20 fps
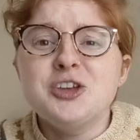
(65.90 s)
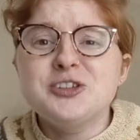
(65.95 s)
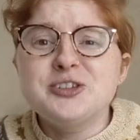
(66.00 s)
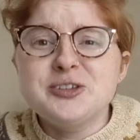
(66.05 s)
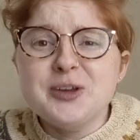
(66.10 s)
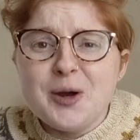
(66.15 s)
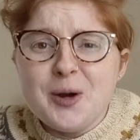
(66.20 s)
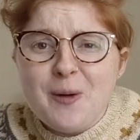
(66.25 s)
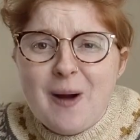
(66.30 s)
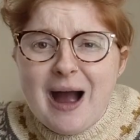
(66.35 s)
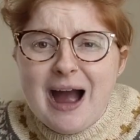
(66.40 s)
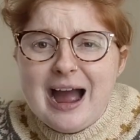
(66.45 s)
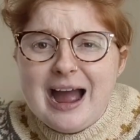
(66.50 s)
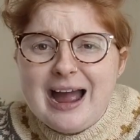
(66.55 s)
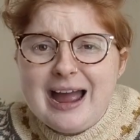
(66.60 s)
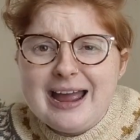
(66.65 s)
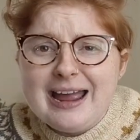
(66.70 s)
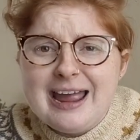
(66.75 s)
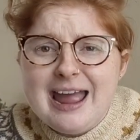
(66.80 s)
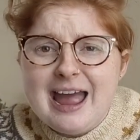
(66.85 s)
So
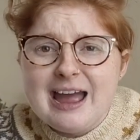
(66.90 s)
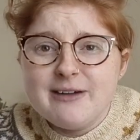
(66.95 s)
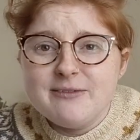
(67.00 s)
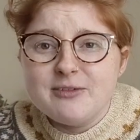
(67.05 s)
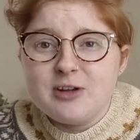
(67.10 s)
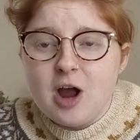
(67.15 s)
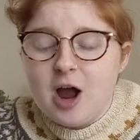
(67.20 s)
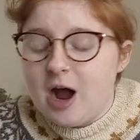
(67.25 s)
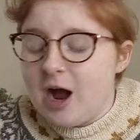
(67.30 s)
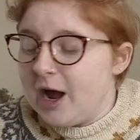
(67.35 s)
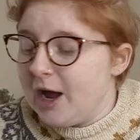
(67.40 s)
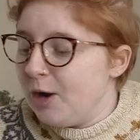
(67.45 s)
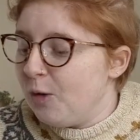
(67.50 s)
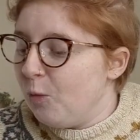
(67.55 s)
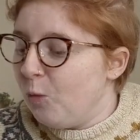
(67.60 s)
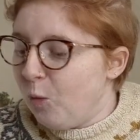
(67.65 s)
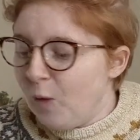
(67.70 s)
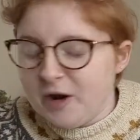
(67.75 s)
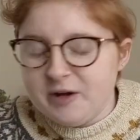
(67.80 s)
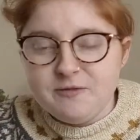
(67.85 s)
I have
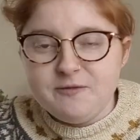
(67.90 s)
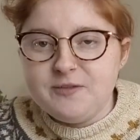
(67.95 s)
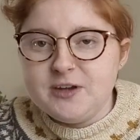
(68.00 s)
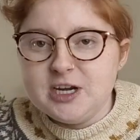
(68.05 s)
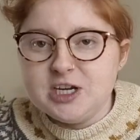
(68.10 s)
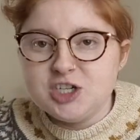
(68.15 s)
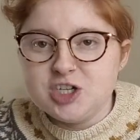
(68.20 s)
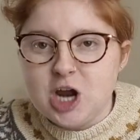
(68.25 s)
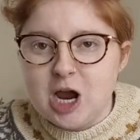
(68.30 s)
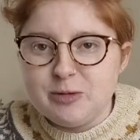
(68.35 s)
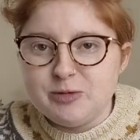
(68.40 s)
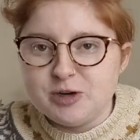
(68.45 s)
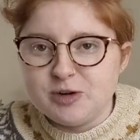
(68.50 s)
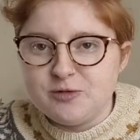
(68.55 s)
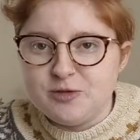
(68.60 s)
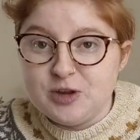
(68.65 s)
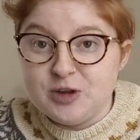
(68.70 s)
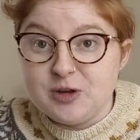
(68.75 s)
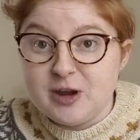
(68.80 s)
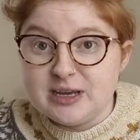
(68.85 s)
got one finished
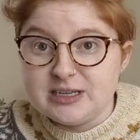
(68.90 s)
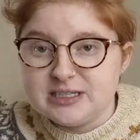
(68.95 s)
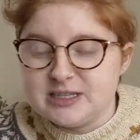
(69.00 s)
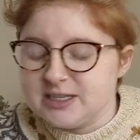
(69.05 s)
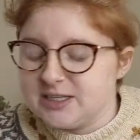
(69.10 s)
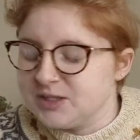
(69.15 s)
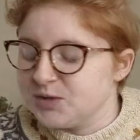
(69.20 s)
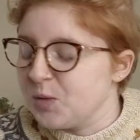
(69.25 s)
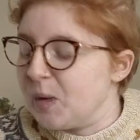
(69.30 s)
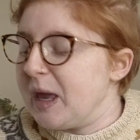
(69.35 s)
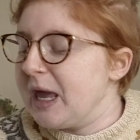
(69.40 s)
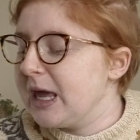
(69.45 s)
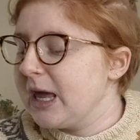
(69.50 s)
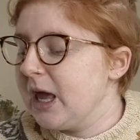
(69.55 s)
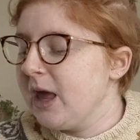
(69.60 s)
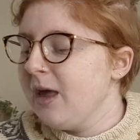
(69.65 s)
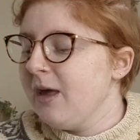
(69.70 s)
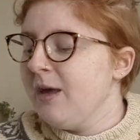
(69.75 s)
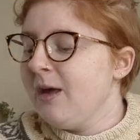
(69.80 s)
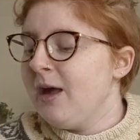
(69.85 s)
object for you guys this
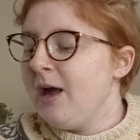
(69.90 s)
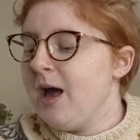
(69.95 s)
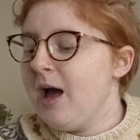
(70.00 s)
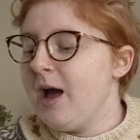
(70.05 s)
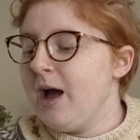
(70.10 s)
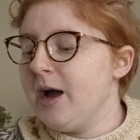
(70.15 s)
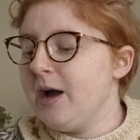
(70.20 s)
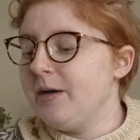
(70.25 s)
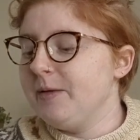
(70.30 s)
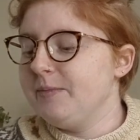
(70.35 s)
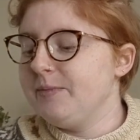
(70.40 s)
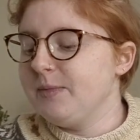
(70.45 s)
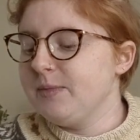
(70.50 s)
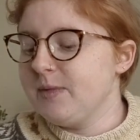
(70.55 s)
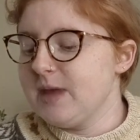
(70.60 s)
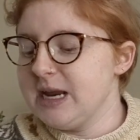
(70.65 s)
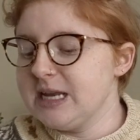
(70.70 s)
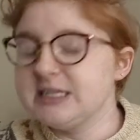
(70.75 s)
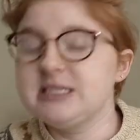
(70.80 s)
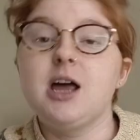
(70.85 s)
week. And
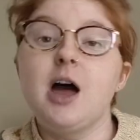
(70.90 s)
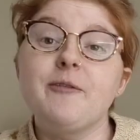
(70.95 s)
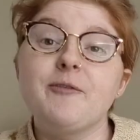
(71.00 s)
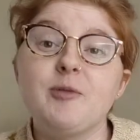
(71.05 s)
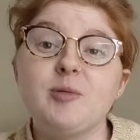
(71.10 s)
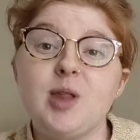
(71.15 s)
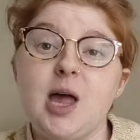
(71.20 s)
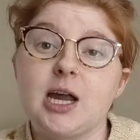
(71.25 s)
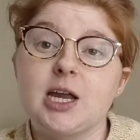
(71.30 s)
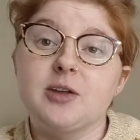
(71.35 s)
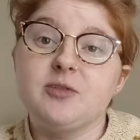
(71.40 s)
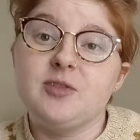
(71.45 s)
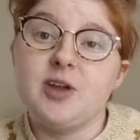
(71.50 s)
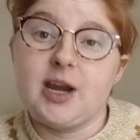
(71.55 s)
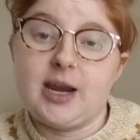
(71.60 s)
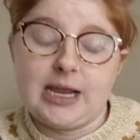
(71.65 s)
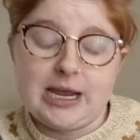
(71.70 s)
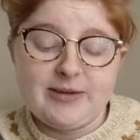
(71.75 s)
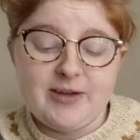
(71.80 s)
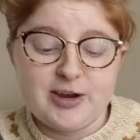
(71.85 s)
it's not from lack of
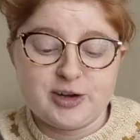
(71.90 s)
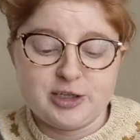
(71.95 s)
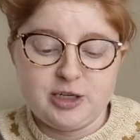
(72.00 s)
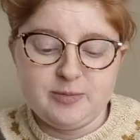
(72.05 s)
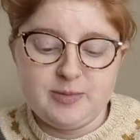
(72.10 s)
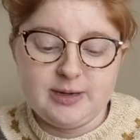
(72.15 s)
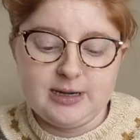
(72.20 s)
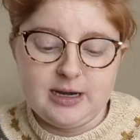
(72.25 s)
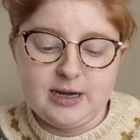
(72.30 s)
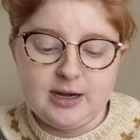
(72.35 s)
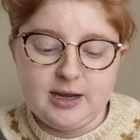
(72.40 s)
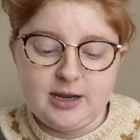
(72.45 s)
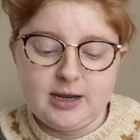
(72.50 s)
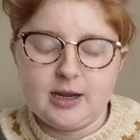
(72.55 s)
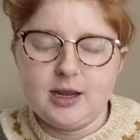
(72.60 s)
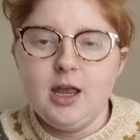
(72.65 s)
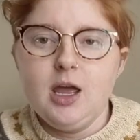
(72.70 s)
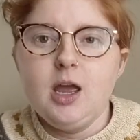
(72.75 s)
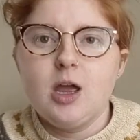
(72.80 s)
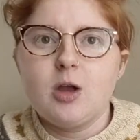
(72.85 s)
knitting. I've actually been
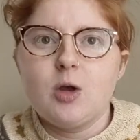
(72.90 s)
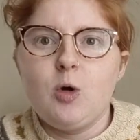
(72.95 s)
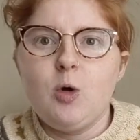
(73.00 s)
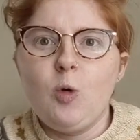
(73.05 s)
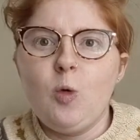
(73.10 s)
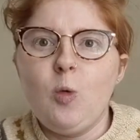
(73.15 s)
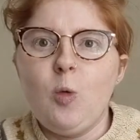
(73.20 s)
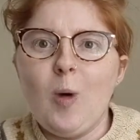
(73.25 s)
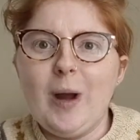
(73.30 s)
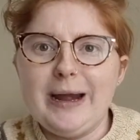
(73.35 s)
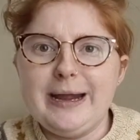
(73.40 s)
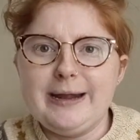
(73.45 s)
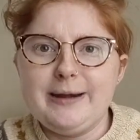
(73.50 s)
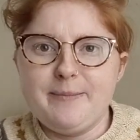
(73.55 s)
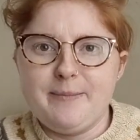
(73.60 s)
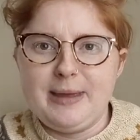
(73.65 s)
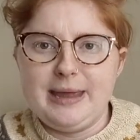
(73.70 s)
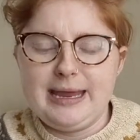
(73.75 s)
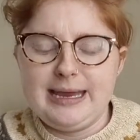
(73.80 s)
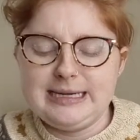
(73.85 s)
knitting quite a
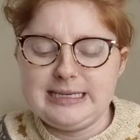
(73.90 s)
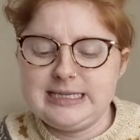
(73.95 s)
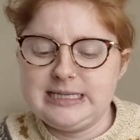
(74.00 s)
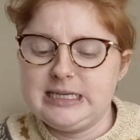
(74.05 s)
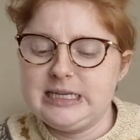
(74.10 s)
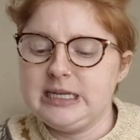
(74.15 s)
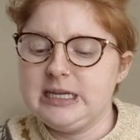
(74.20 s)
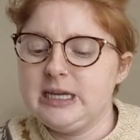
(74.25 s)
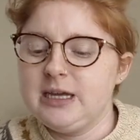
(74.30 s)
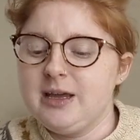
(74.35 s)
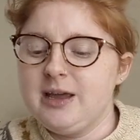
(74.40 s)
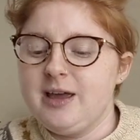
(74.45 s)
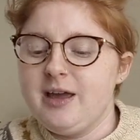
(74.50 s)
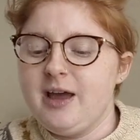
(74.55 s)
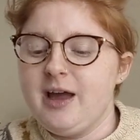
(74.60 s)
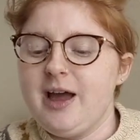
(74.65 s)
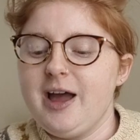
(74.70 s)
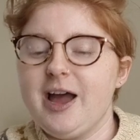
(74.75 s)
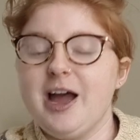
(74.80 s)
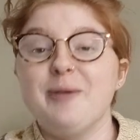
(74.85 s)
bit.
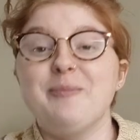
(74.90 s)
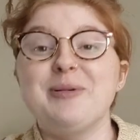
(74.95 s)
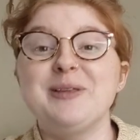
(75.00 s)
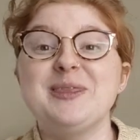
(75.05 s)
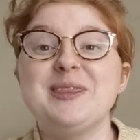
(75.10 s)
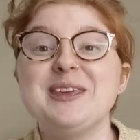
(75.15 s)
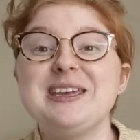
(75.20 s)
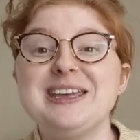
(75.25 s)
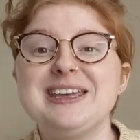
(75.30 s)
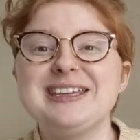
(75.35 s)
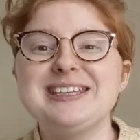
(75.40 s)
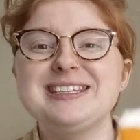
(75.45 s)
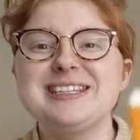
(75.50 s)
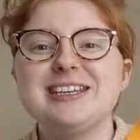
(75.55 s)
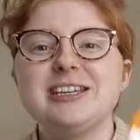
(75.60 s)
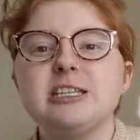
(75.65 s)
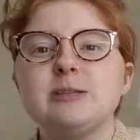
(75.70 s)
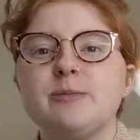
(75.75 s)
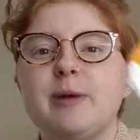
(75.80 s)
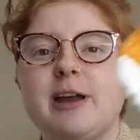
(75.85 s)
But this
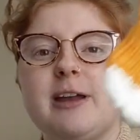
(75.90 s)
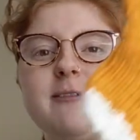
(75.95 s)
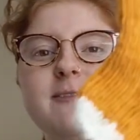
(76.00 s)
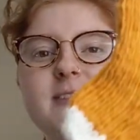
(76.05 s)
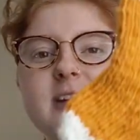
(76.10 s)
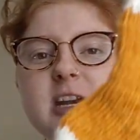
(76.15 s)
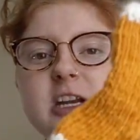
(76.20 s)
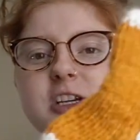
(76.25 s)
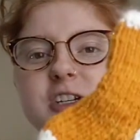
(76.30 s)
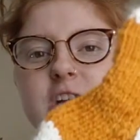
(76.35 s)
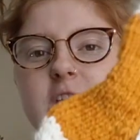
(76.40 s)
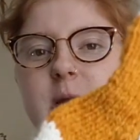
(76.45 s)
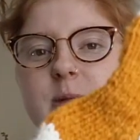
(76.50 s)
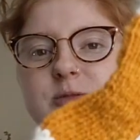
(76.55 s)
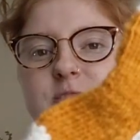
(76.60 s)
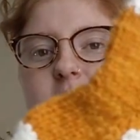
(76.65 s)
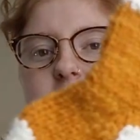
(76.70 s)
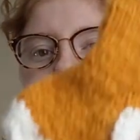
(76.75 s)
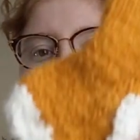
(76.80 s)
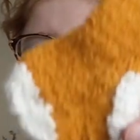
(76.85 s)
is my finished
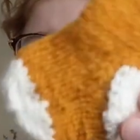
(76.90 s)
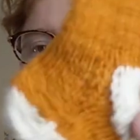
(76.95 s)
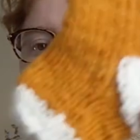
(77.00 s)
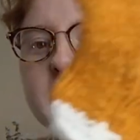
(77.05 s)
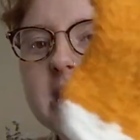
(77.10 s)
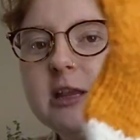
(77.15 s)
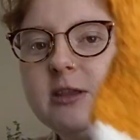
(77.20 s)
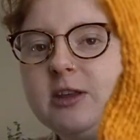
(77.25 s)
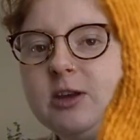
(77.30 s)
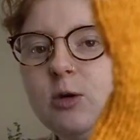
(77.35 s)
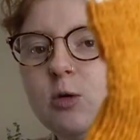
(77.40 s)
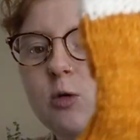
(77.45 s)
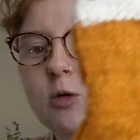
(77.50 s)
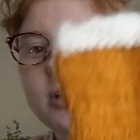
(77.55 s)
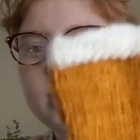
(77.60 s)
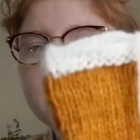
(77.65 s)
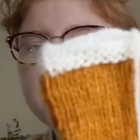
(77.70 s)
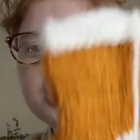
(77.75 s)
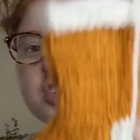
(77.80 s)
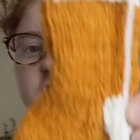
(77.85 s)
object. I made the
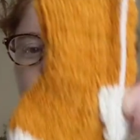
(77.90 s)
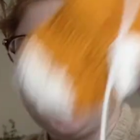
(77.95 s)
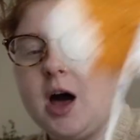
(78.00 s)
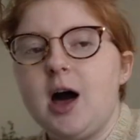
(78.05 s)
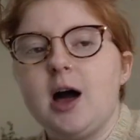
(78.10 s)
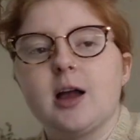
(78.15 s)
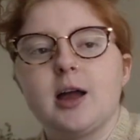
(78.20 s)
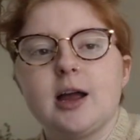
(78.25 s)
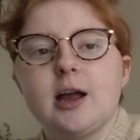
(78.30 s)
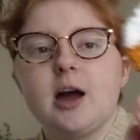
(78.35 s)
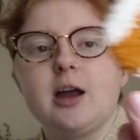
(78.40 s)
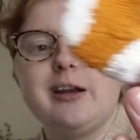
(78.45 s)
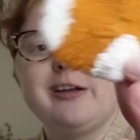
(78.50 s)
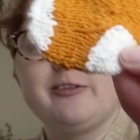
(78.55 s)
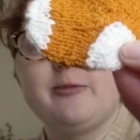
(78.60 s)
orange sock. I got